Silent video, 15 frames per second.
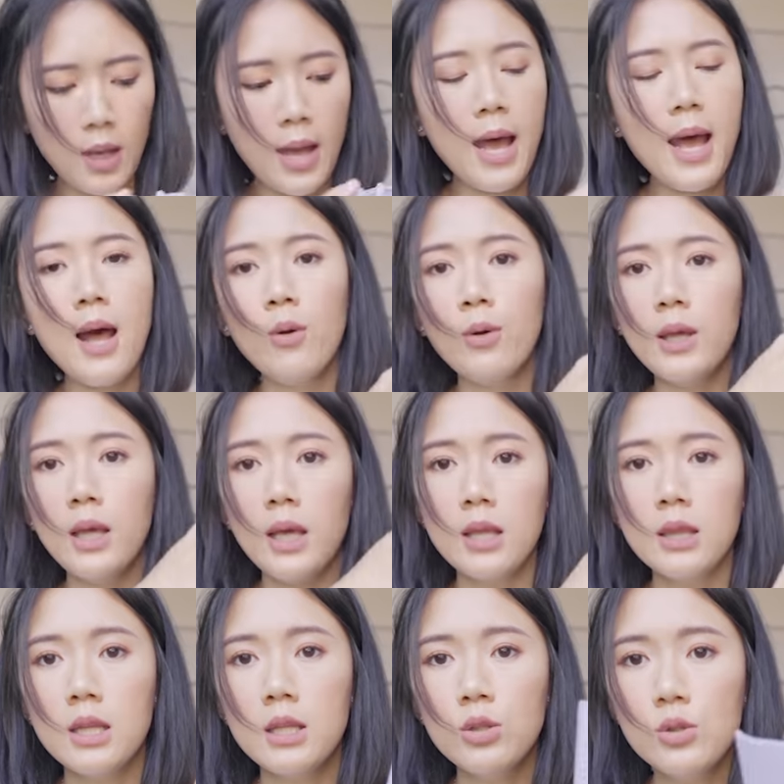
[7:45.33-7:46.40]
Ah, okay.
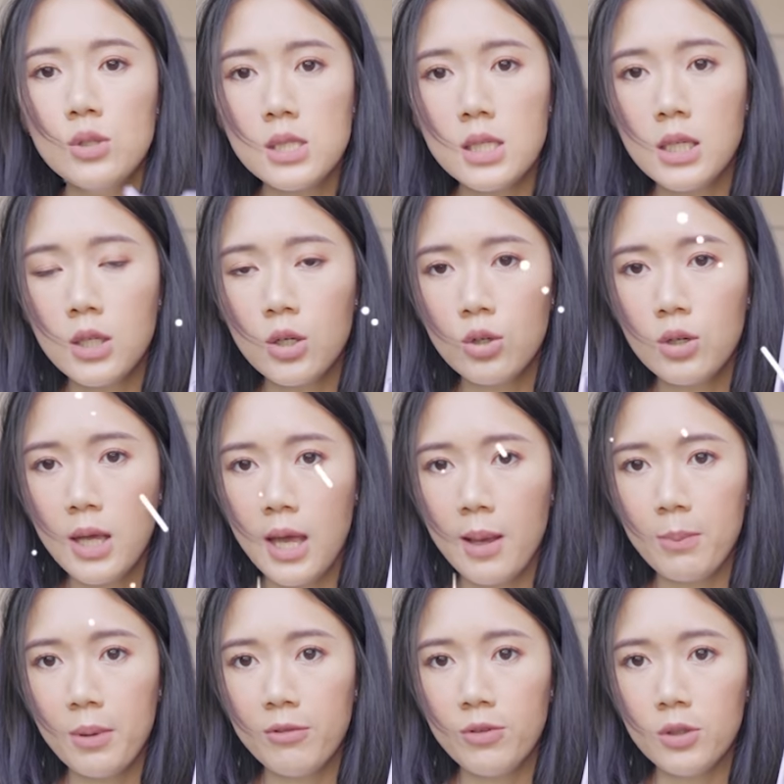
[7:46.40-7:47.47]
And then you see here the
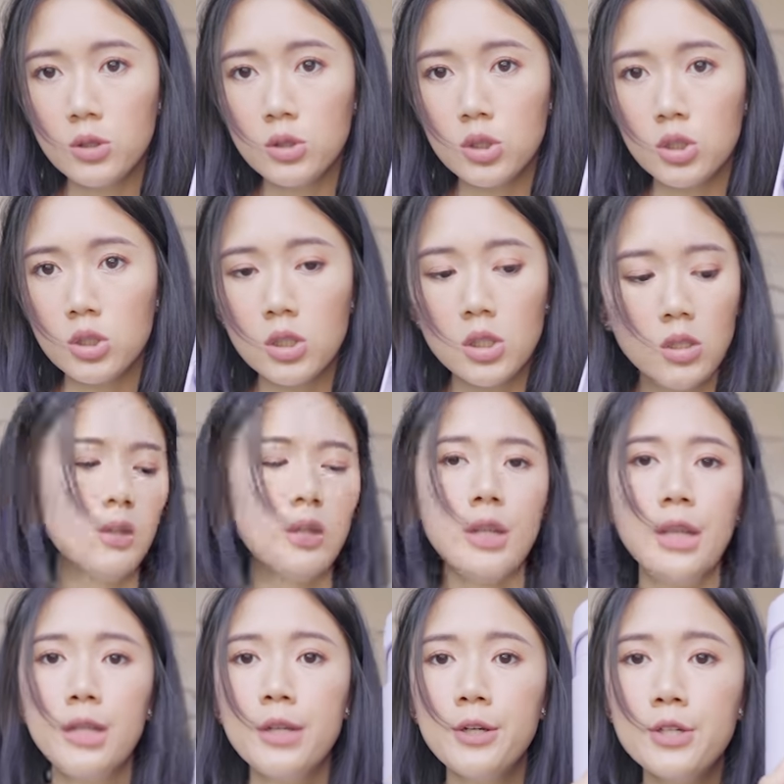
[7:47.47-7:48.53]
HEPA filter.
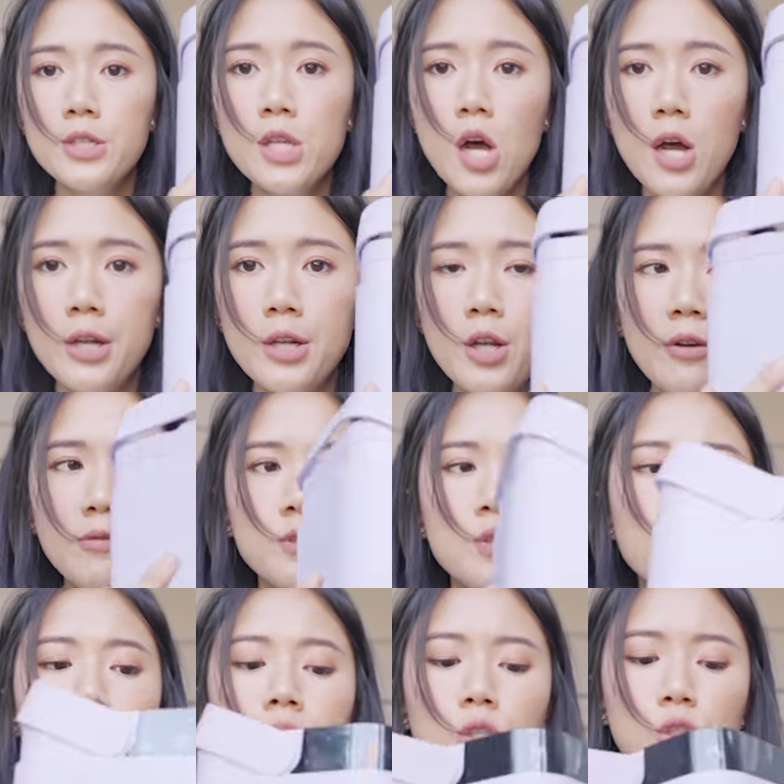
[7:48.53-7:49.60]
Then here's the on and off
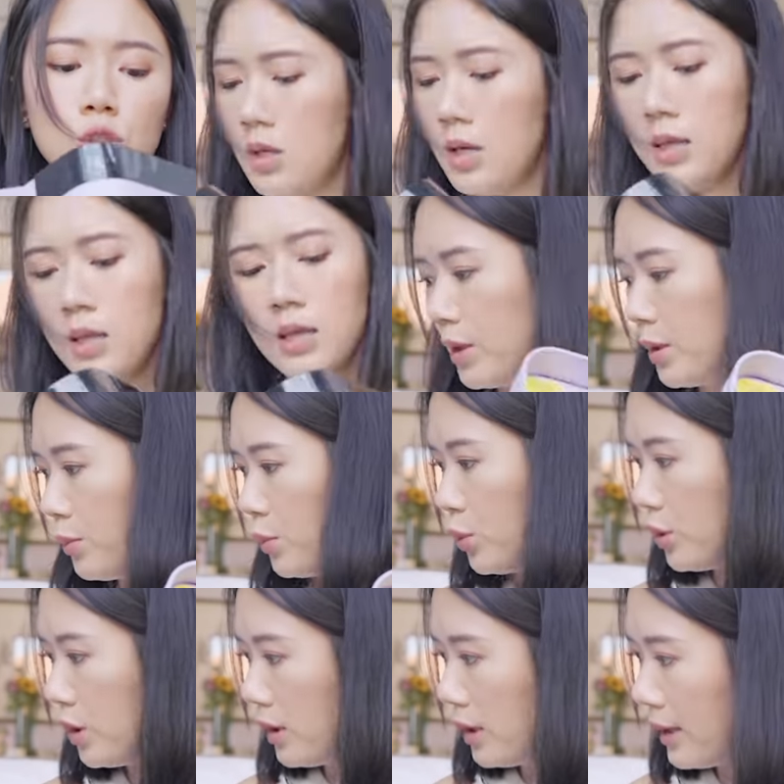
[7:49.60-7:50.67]
switch. And then the
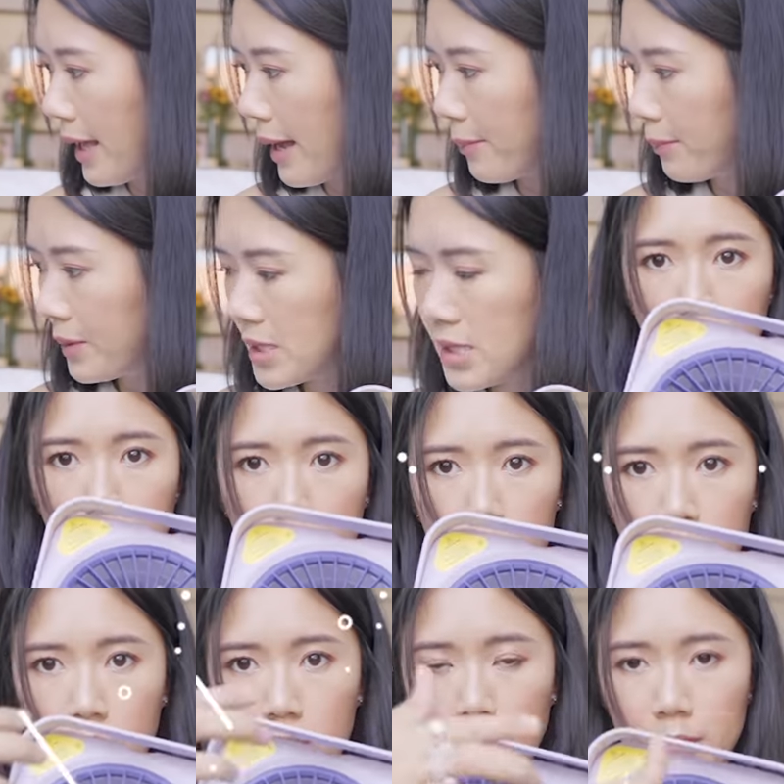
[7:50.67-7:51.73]
mood lamp is
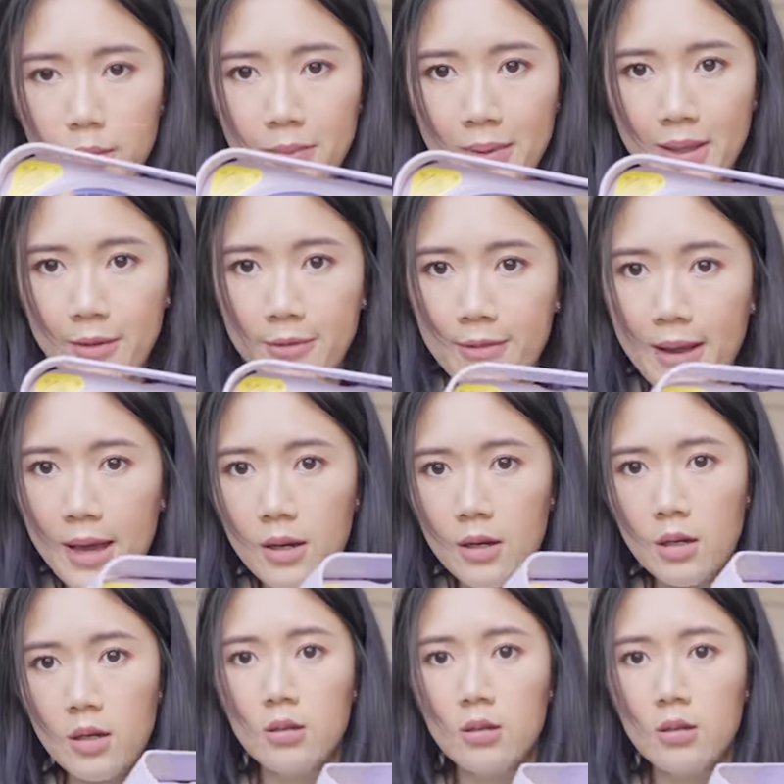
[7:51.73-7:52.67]
here by the fan.